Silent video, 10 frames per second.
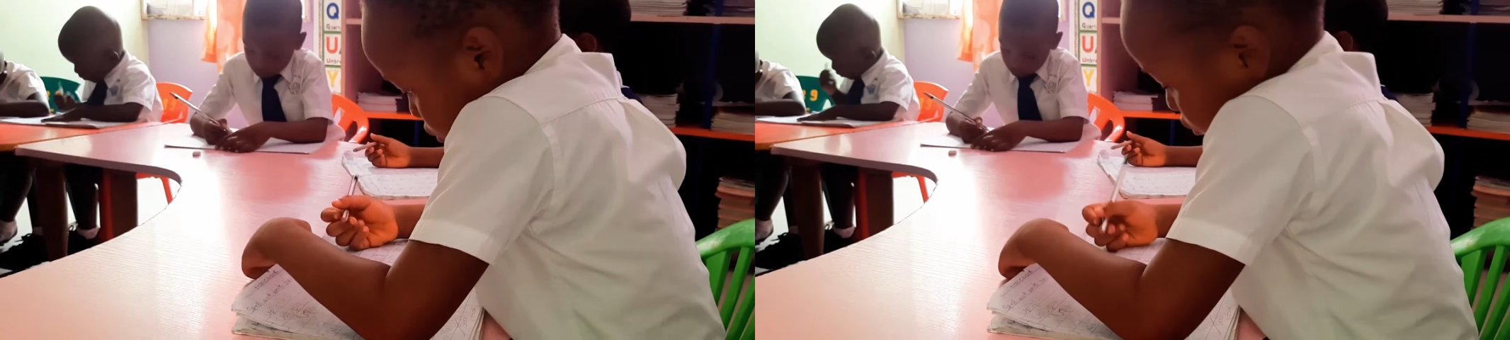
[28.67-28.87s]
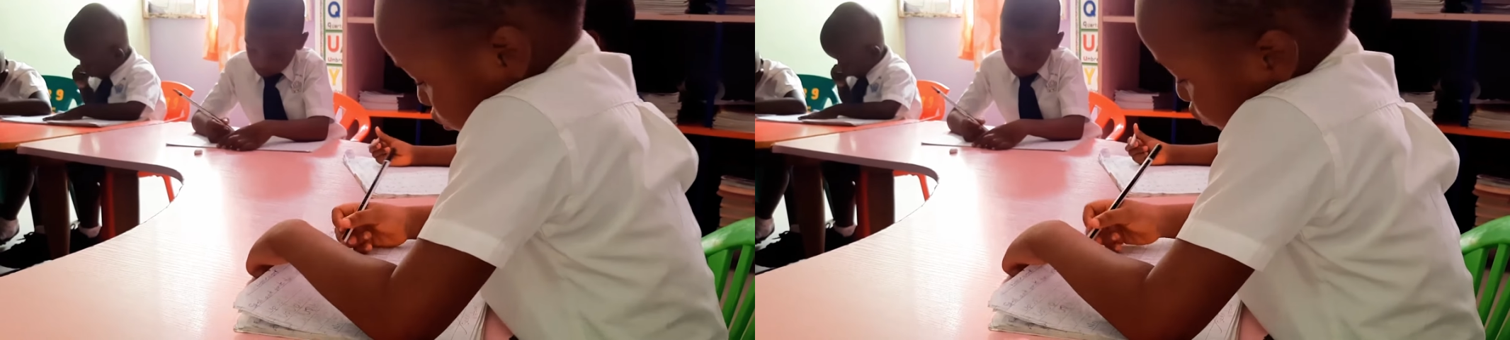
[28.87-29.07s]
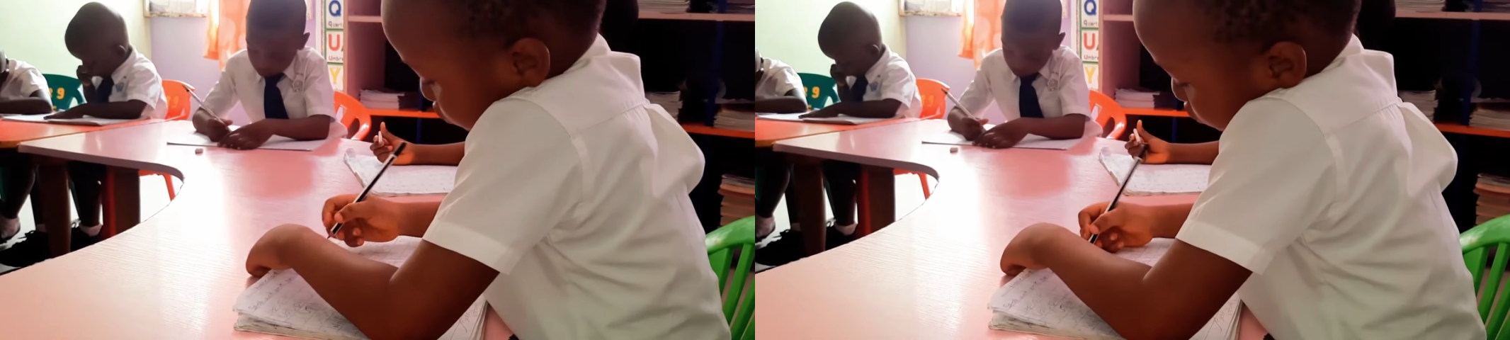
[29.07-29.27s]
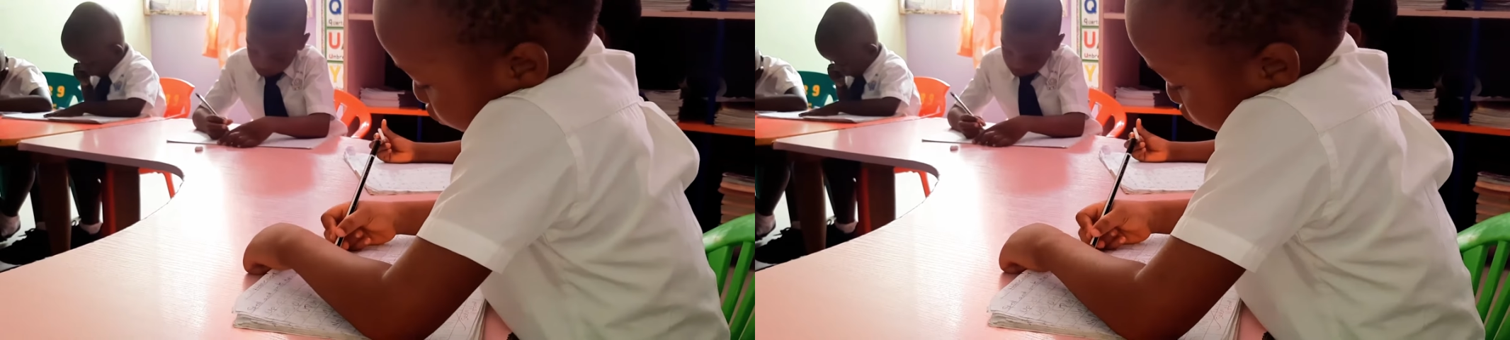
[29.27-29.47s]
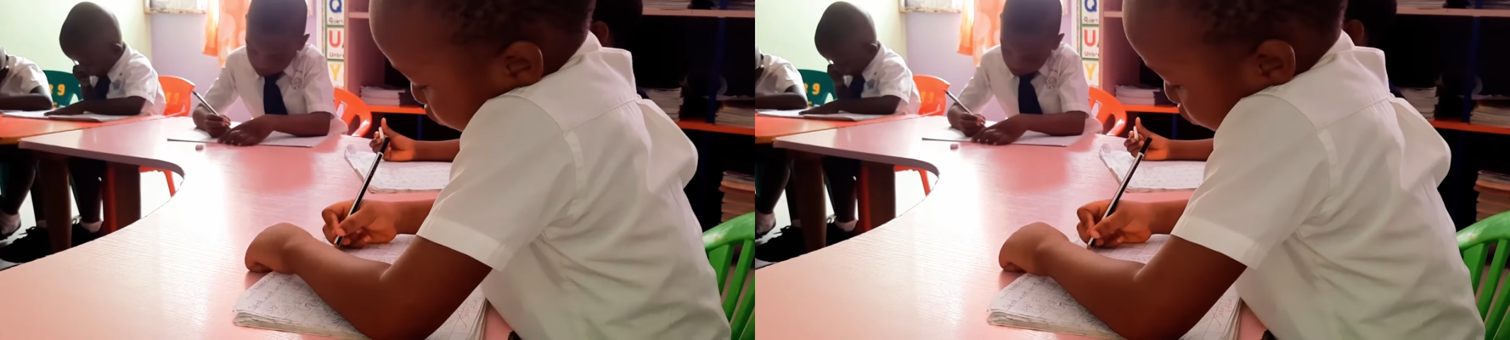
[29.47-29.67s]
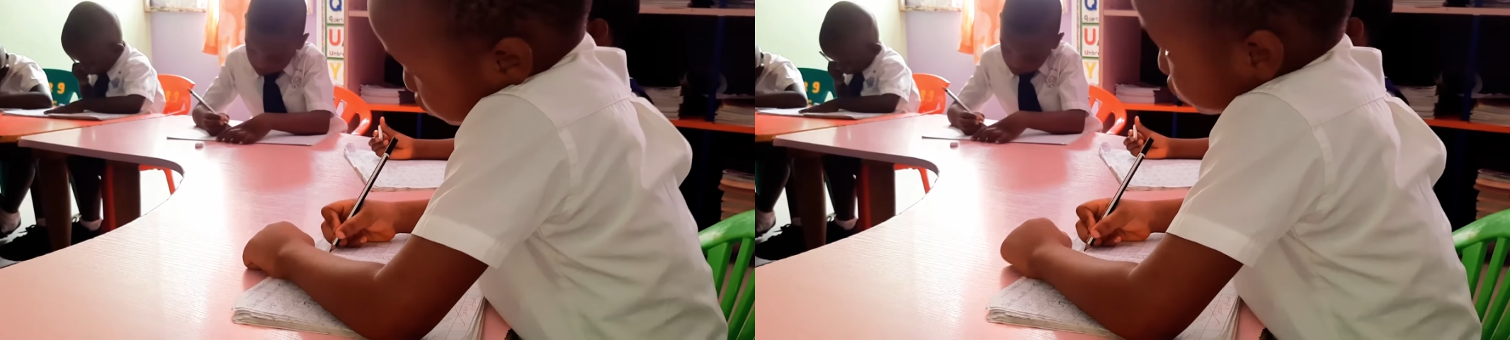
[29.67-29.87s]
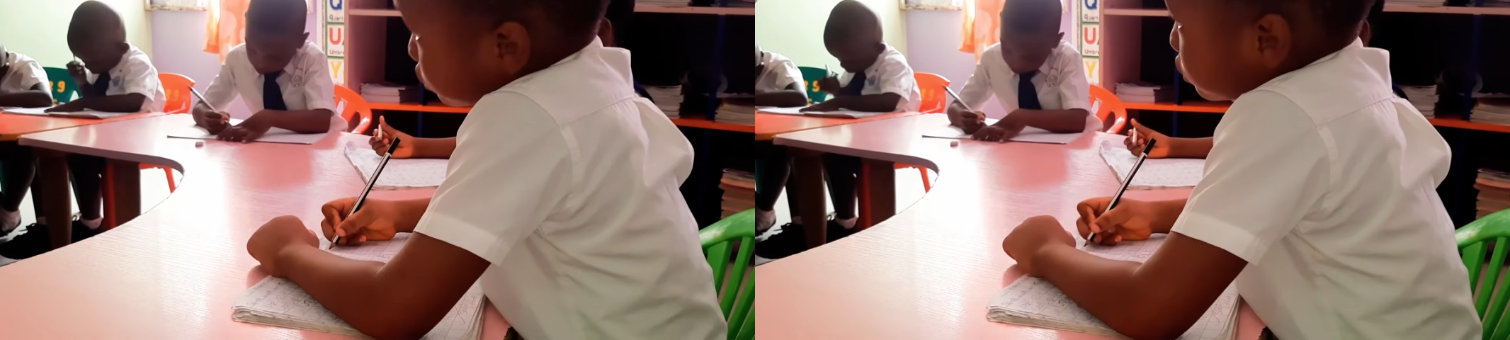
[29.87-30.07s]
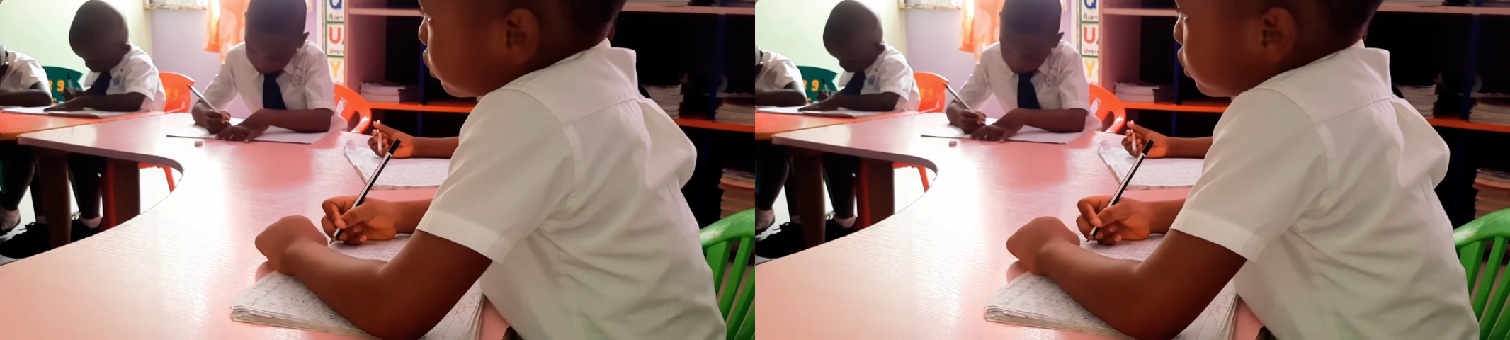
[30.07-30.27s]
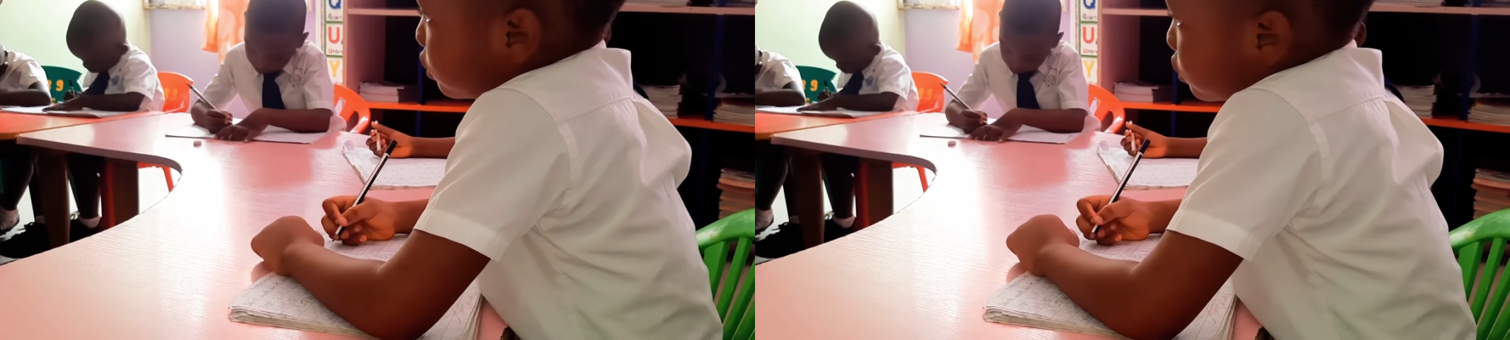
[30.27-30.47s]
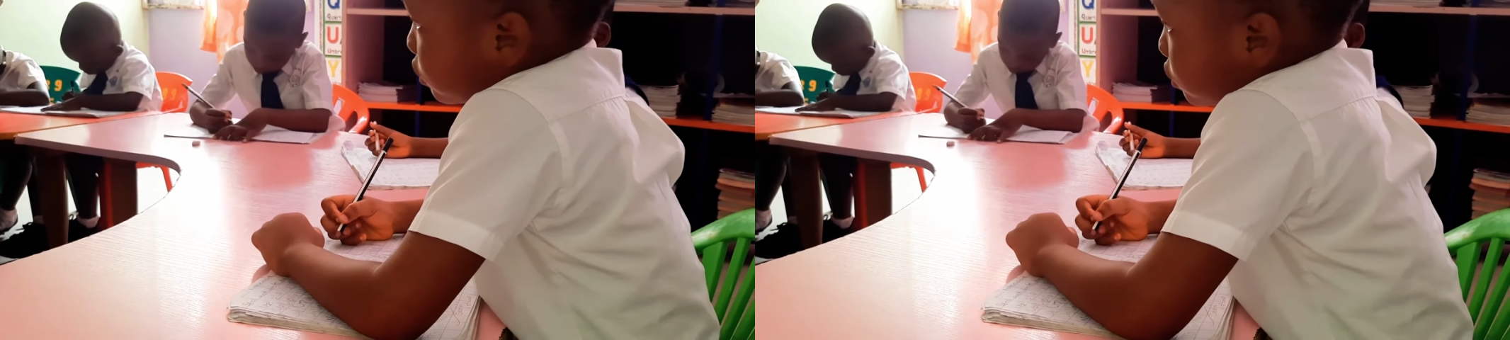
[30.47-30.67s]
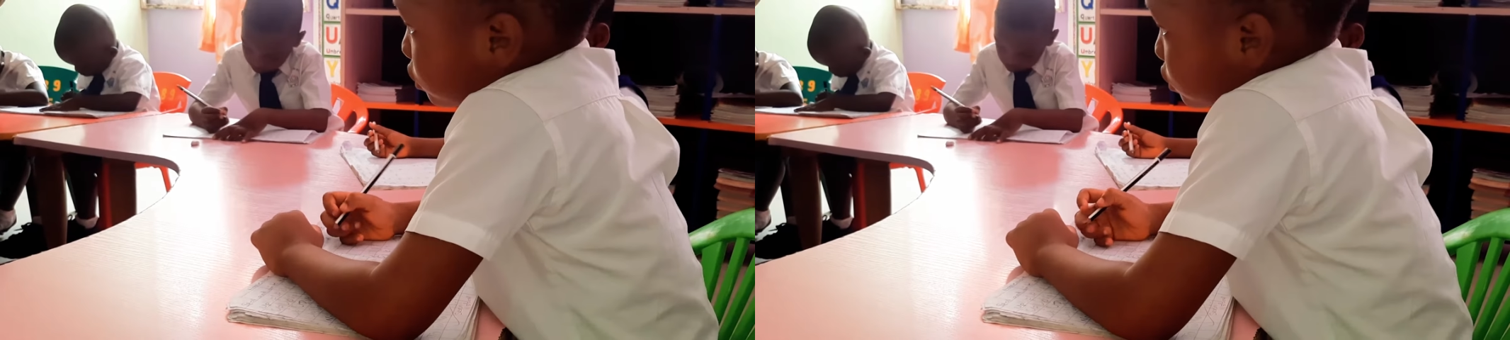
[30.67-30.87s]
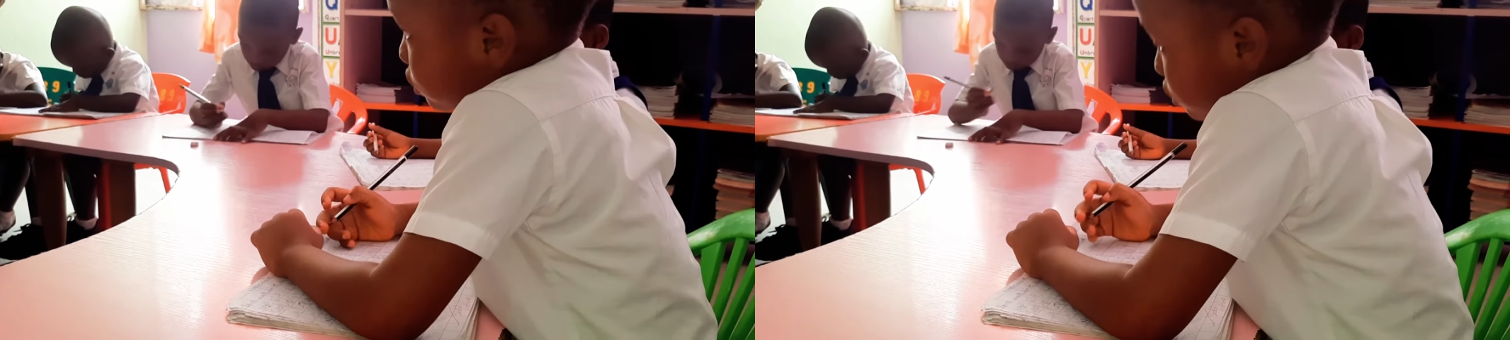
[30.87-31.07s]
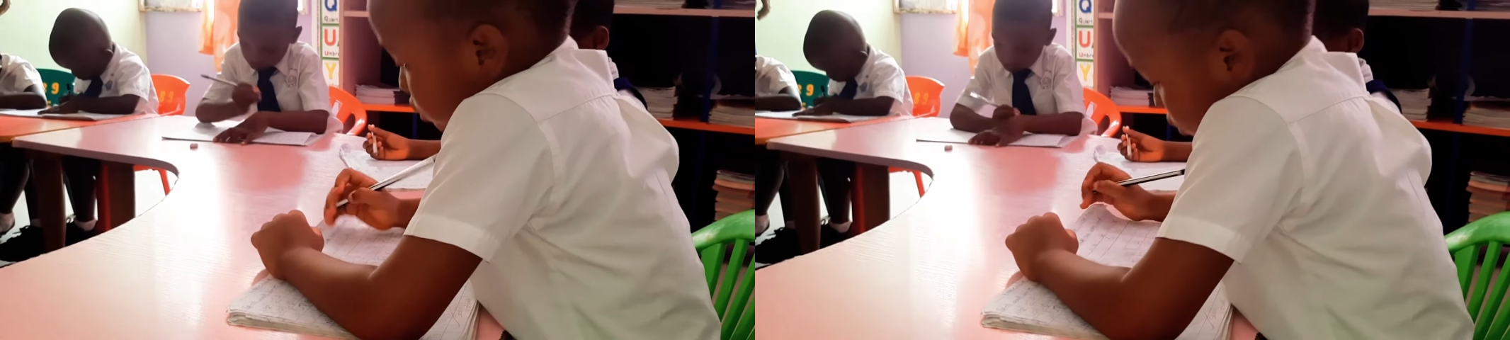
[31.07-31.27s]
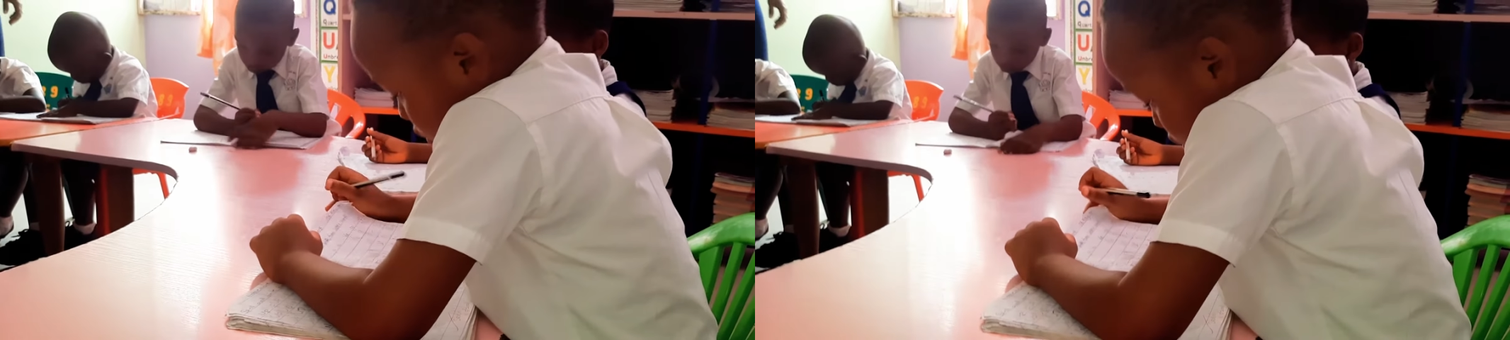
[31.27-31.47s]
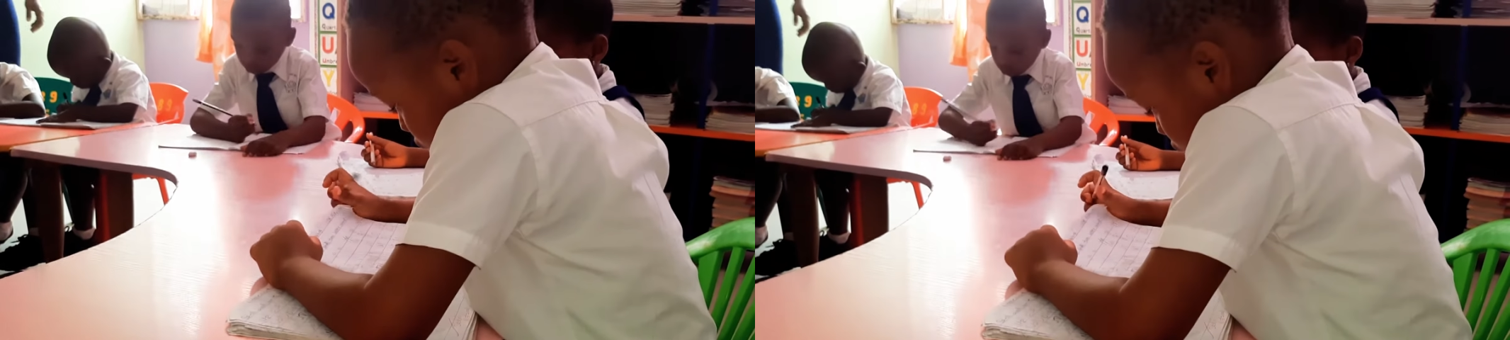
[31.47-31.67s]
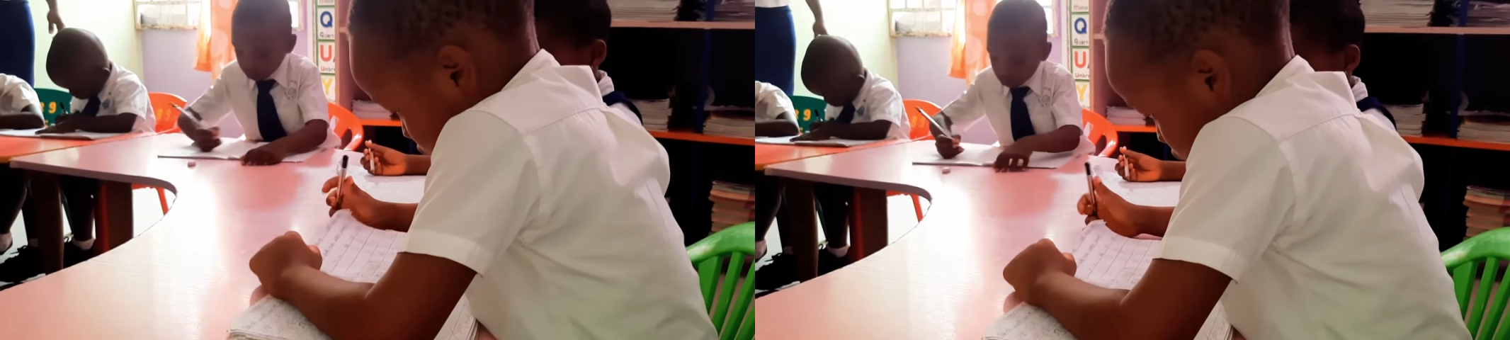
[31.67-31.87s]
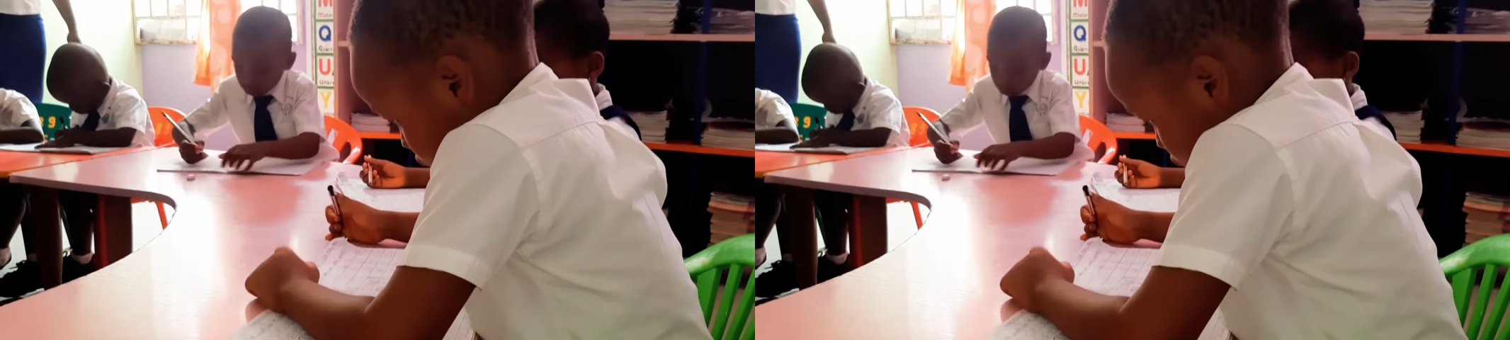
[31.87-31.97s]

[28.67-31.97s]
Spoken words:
[unreadable: no face in view]